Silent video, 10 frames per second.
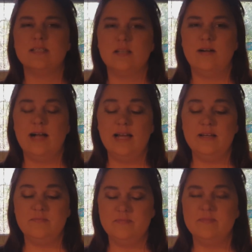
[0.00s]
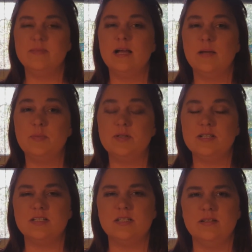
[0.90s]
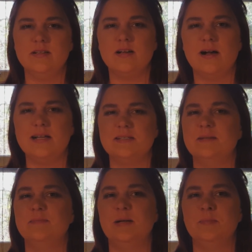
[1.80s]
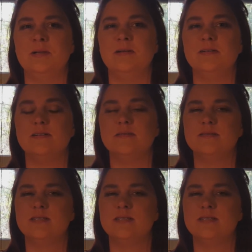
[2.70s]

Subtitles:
So I put it to you guys on my blog